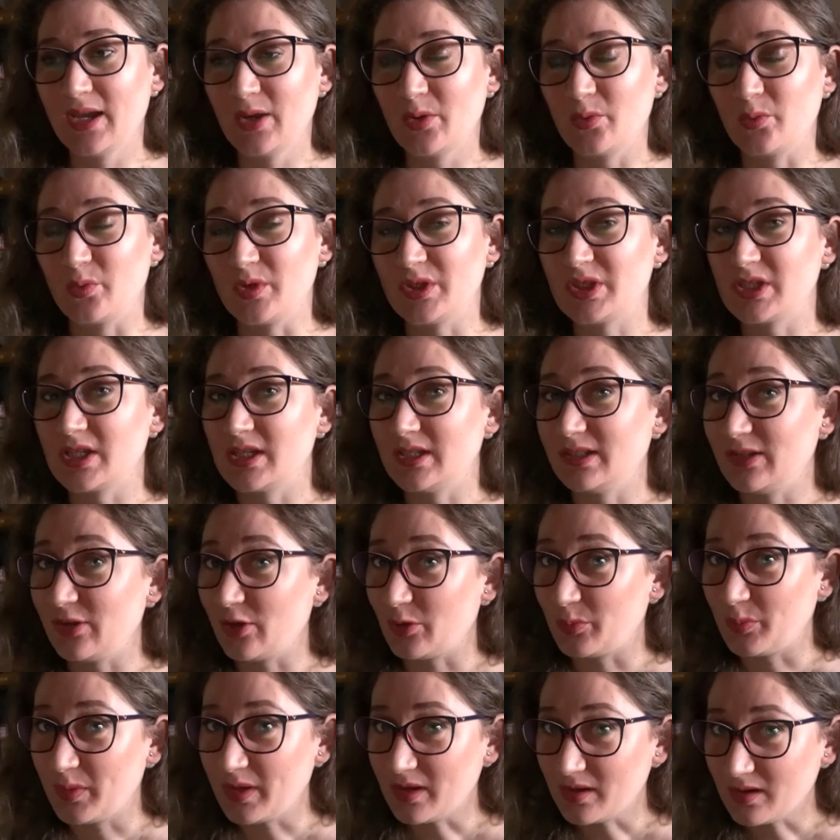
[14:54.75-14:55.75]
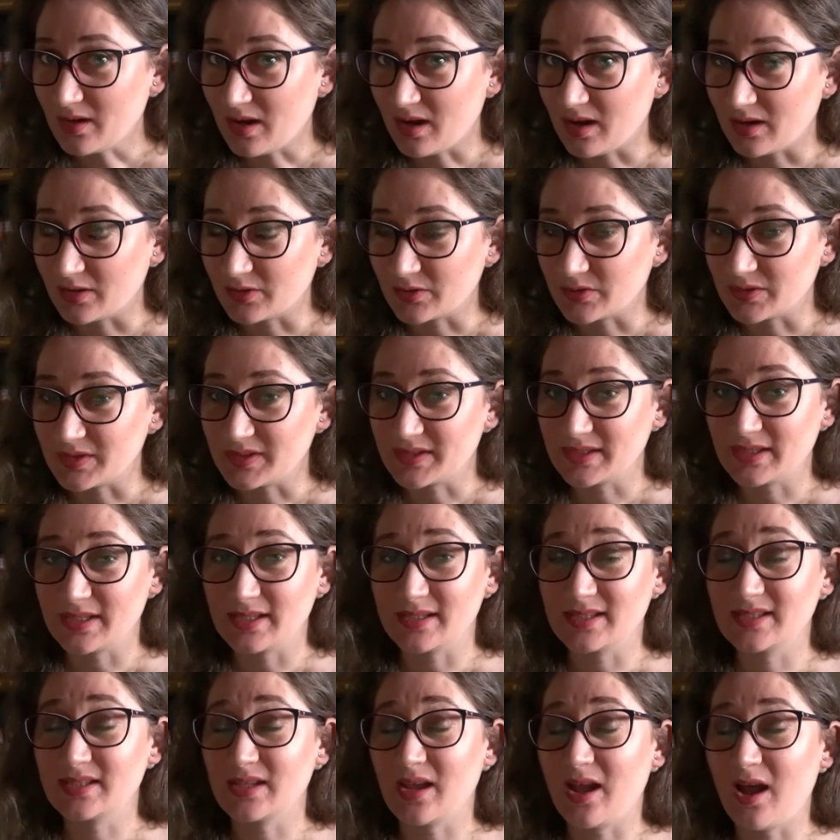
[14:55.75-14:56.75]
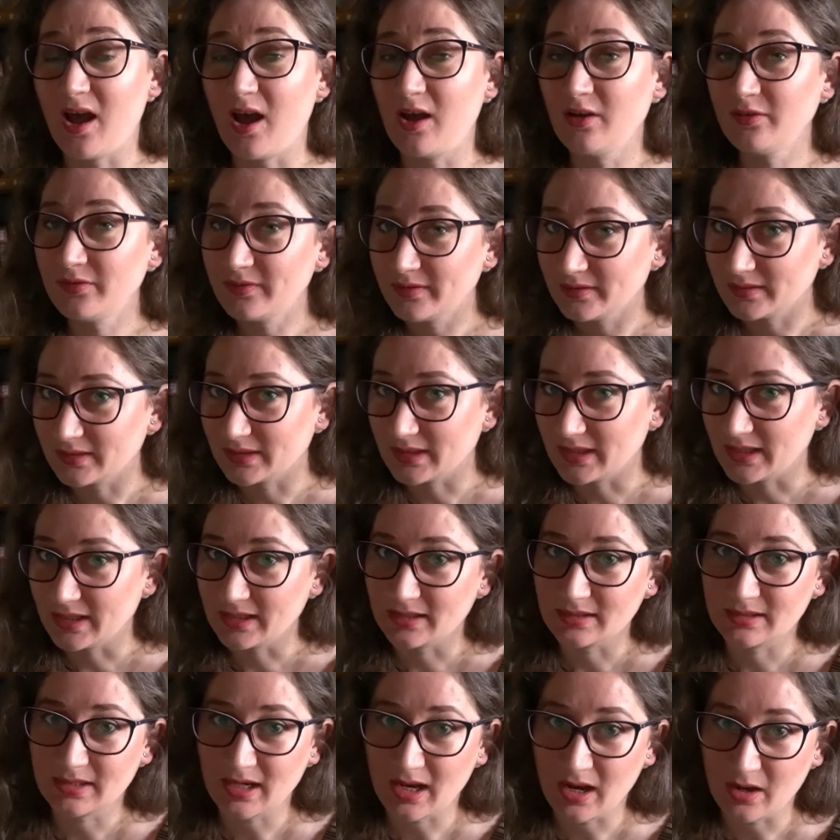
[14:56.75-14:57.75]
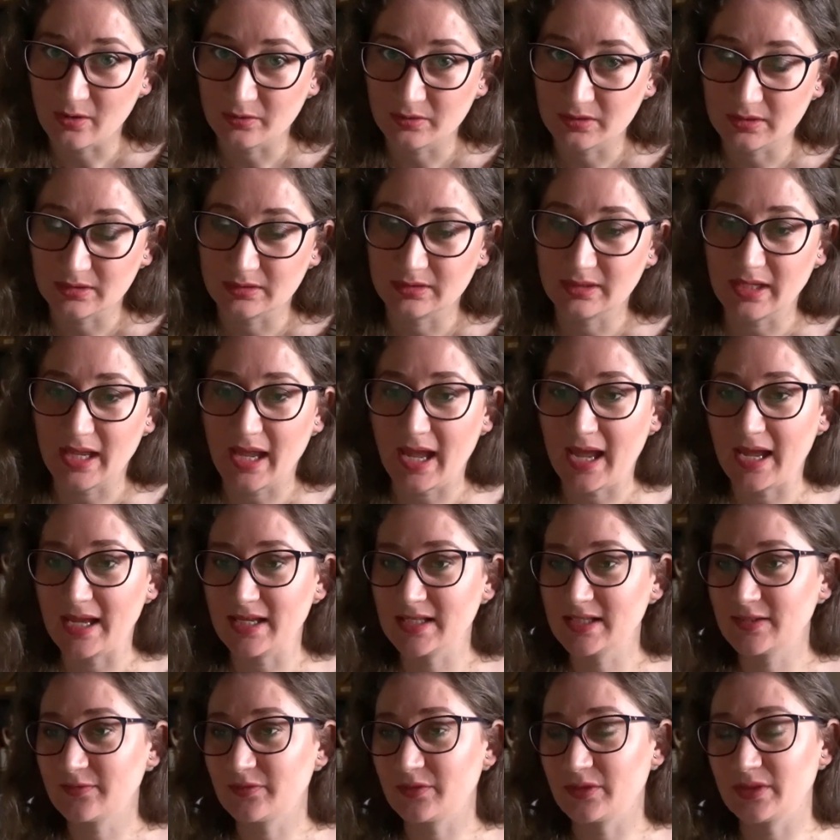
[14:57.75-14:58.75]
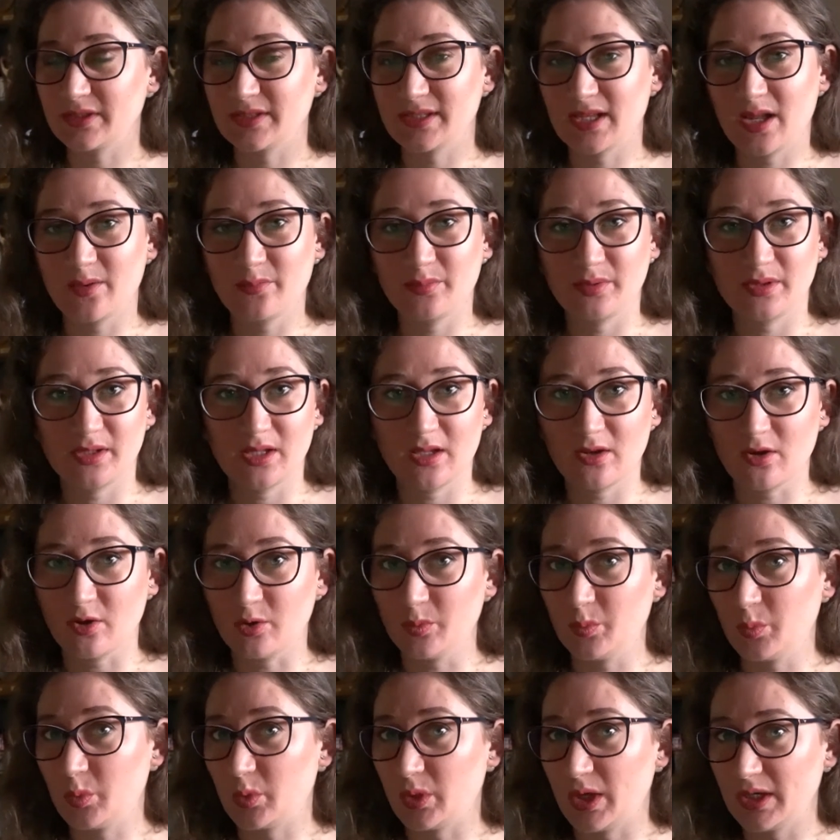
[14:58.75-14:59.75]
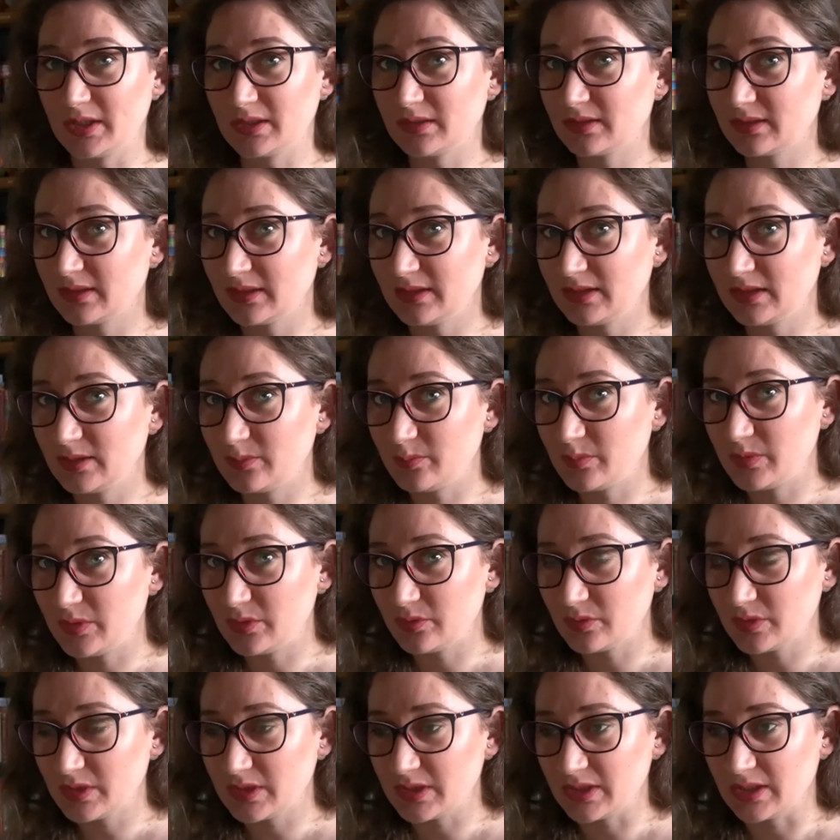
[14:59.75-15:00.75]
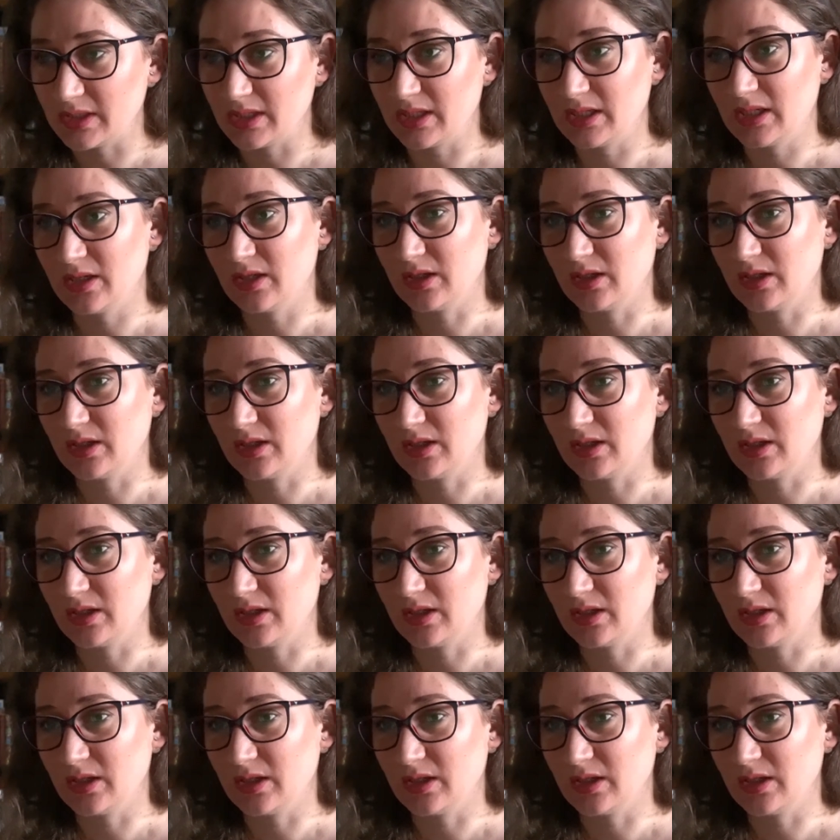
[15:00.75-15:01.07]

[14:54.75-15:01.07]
which in European countries is often encountered, as for example incorporated in the beauty